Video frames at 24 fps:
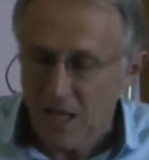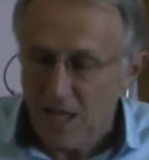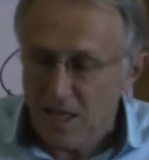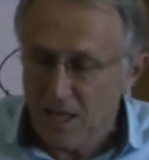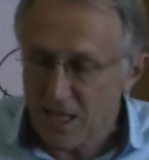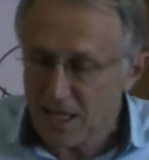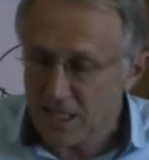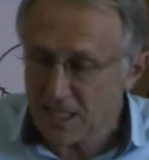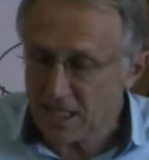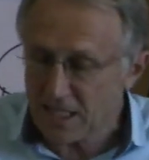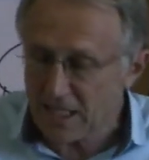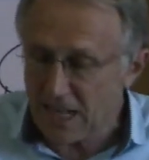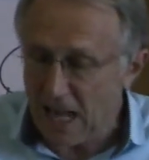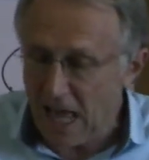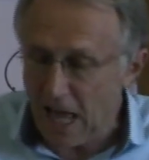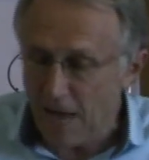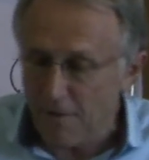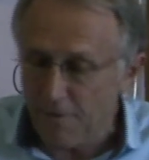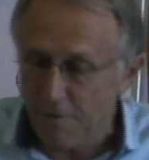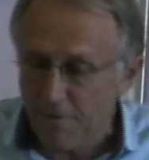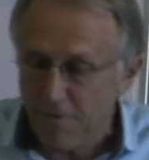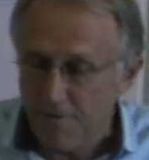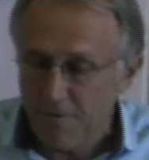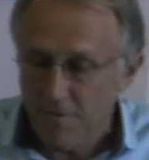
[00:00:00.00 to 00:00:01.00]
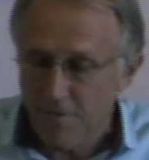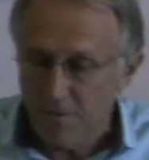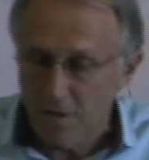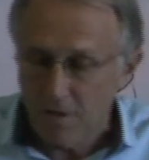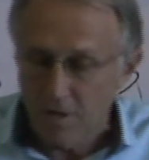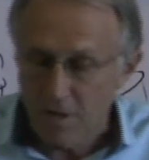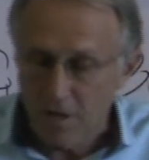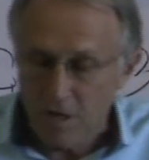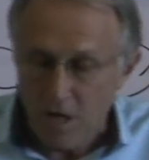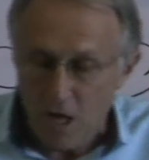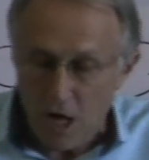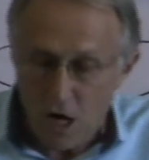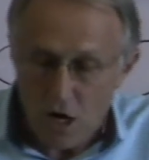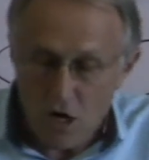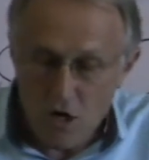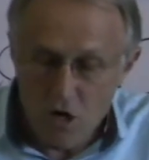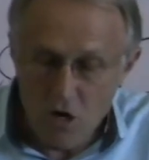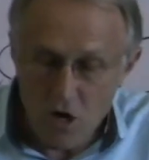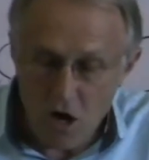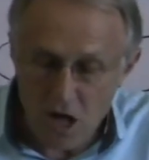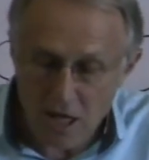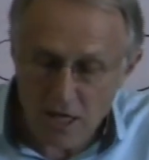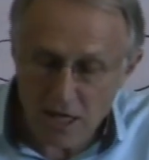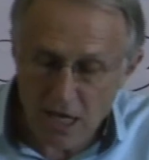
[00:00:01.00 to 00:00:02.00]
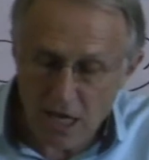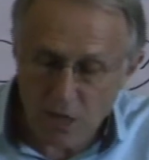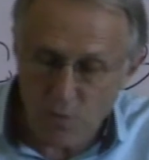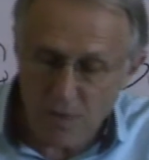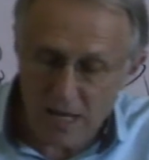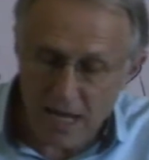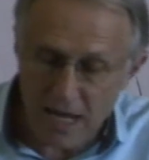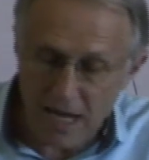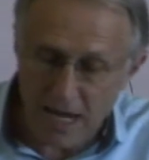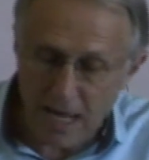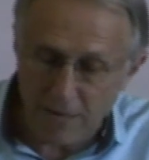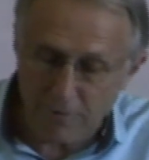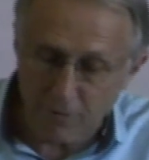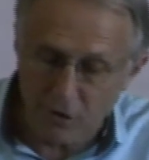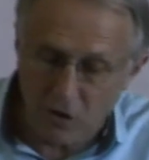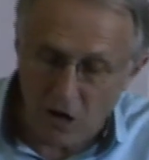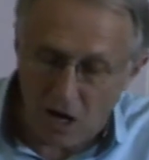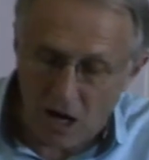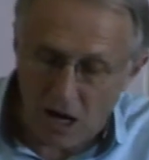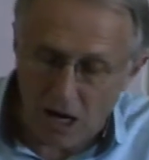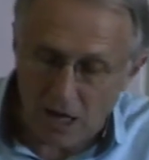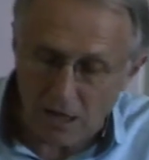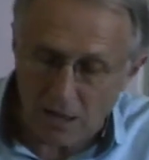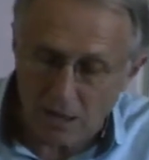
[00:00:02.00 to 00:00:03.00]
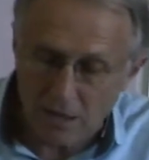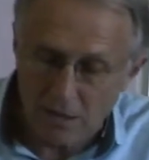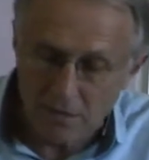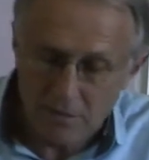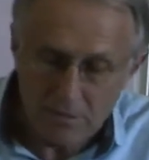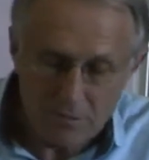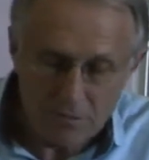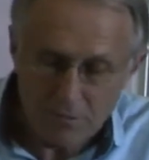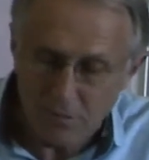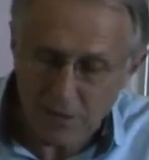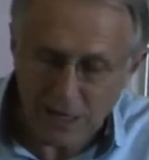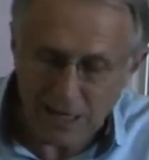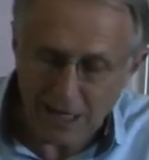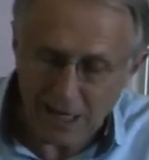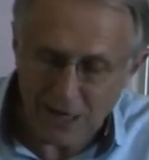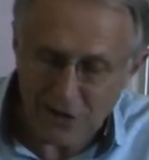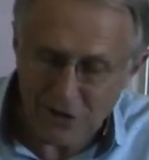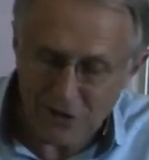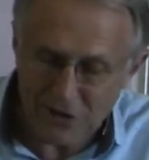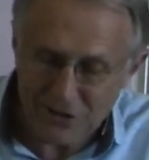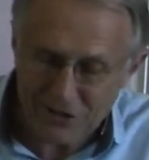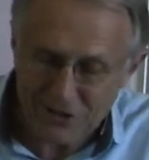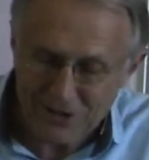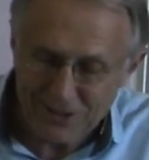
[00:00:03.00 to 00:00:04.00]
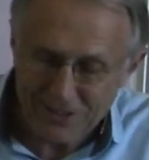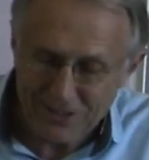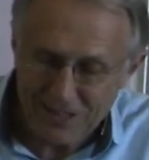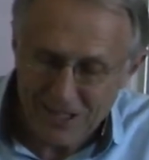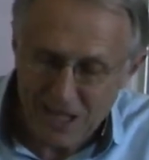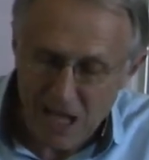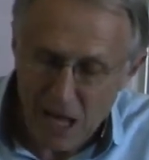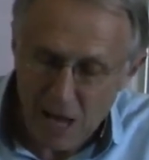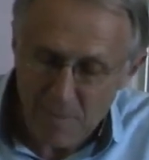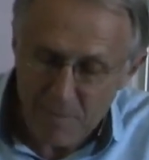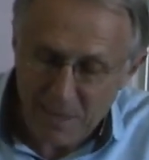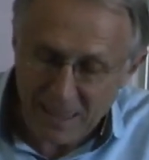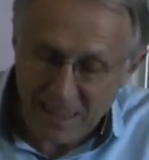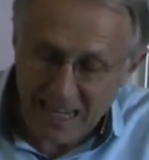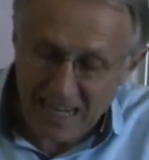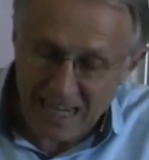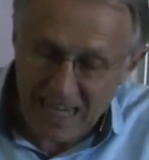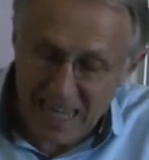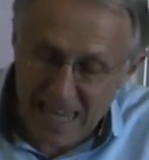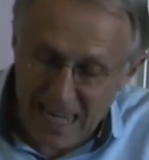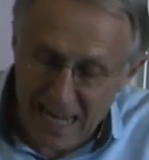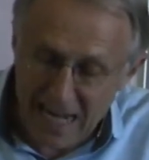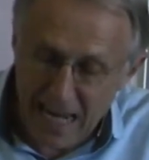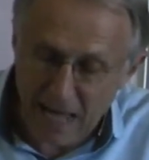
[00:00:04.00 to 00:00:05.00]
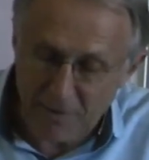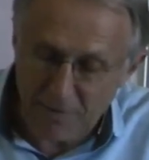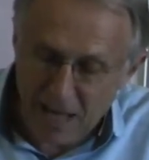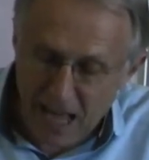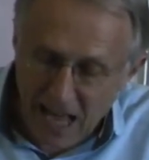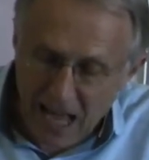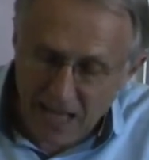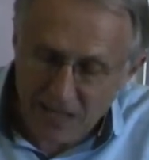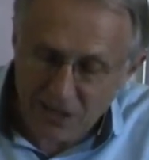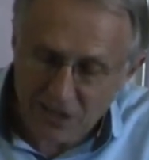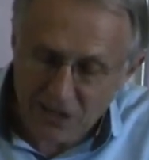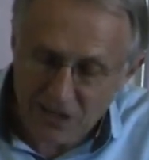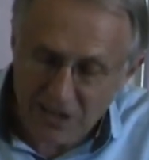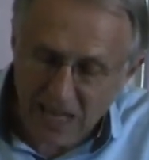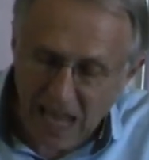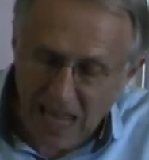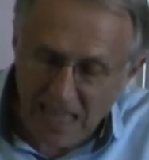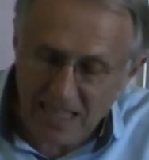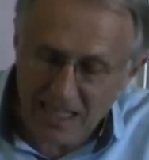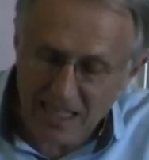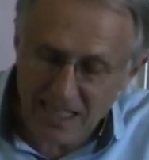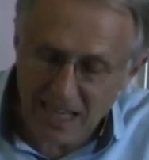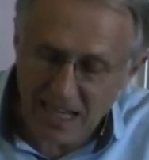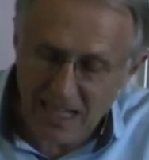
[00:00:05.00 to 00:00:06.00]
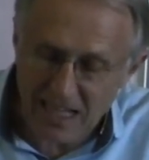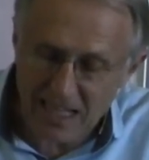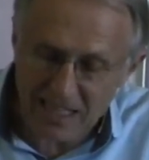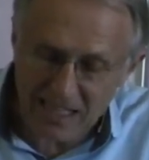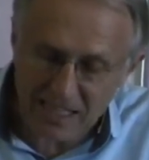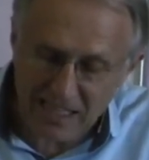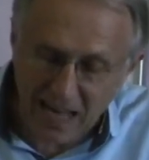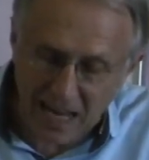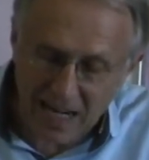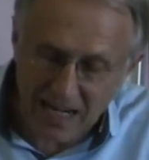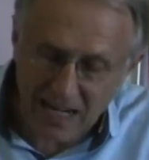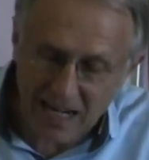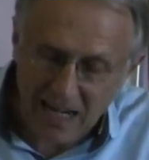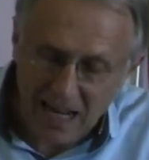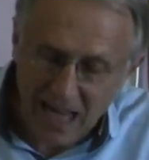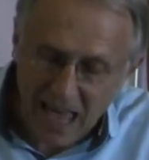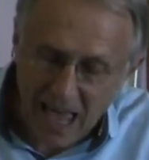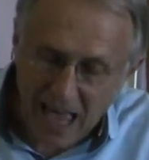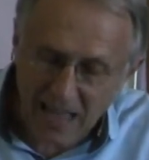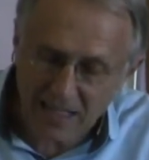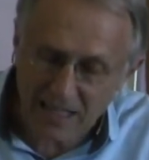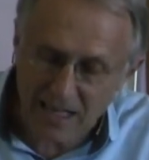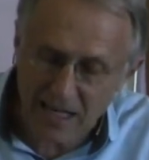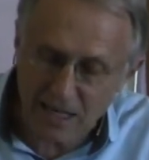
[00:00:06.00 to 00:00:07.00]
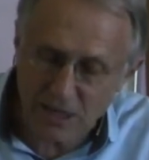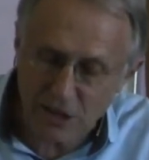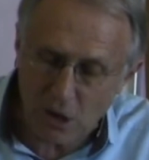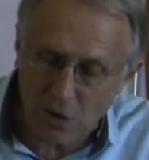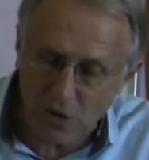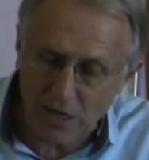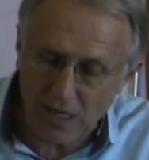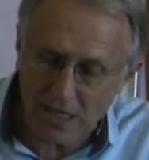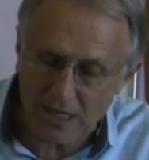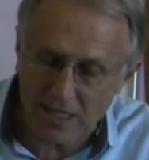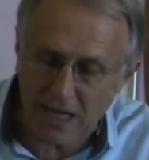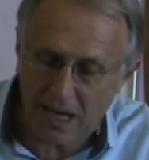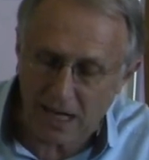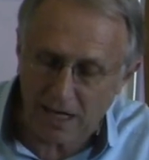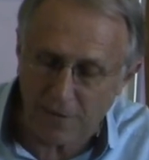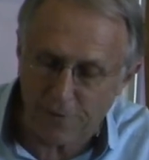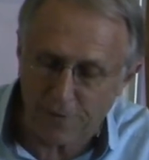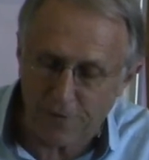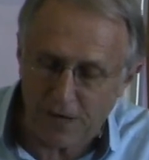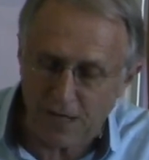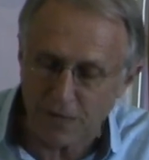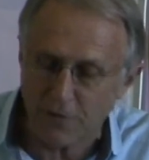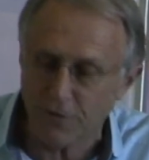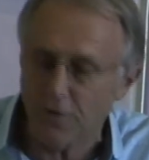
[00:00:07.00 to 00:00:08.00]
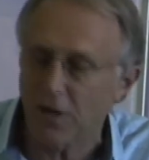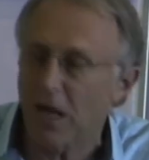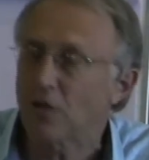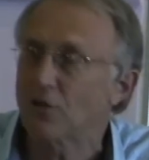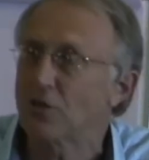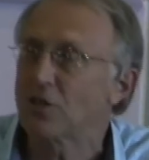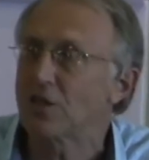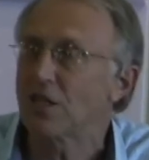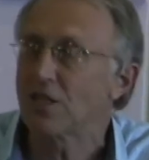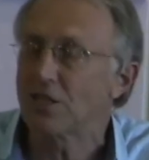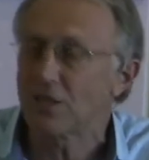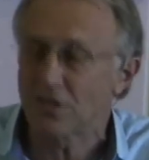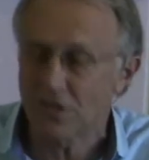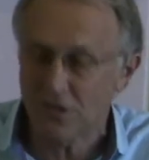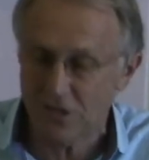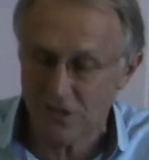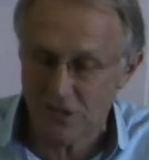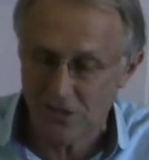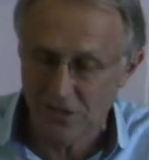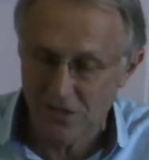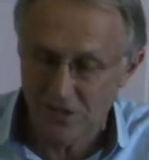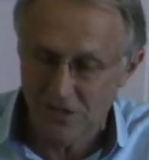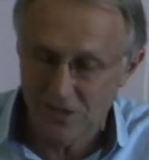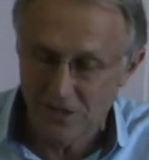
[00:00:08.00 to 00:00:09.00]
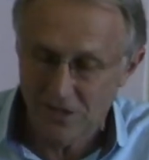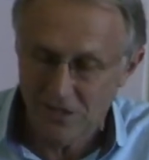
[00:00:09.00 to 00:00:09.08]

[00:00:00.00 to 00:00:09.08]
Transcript: This is love. Not that we loved God, we cannot, but that he loved us and sent his Son as an atoning sacrifice for our sins.